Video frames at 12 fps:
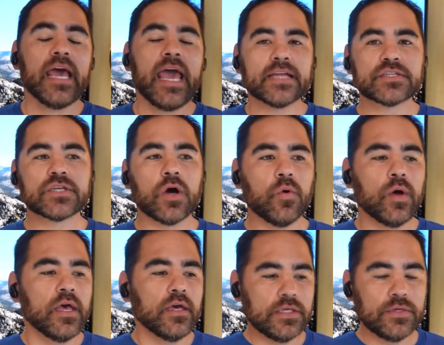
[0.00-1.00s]
And so,
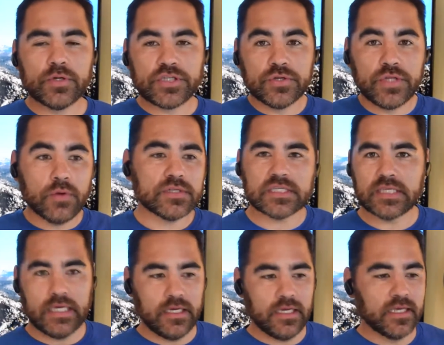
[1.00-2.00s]
what you don't
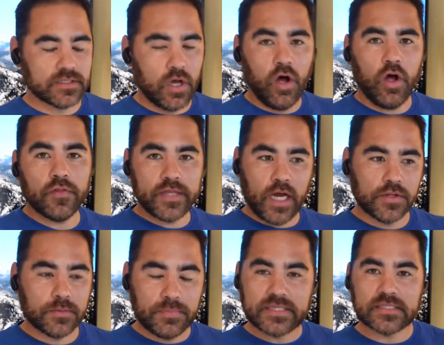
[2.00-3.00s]
see is all the other
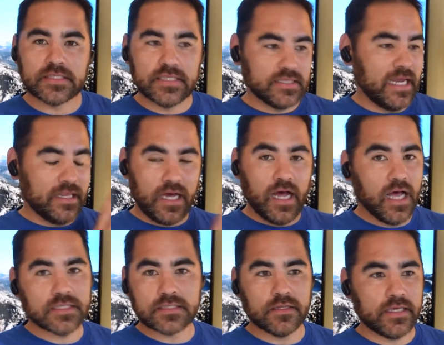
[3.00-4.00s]
businesses and the
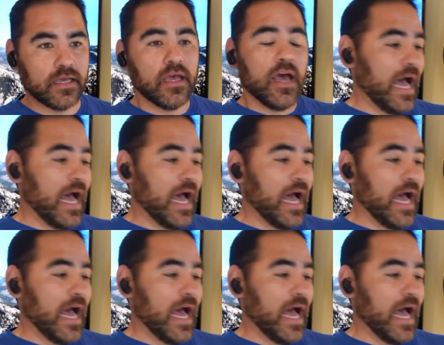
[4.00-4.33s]
hustling.